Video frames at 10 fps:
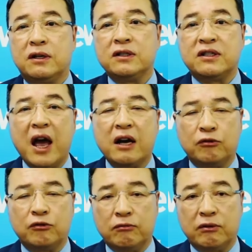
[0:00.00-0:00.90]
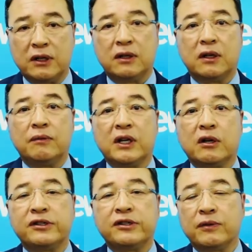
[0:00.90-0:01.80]
untapped era
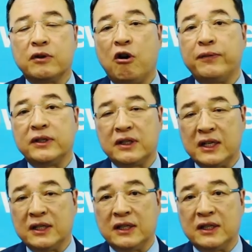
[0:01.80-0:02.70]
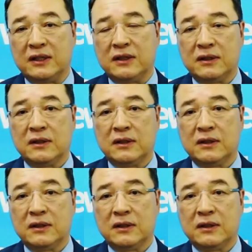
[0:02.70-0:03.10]
because of COVID nineteen.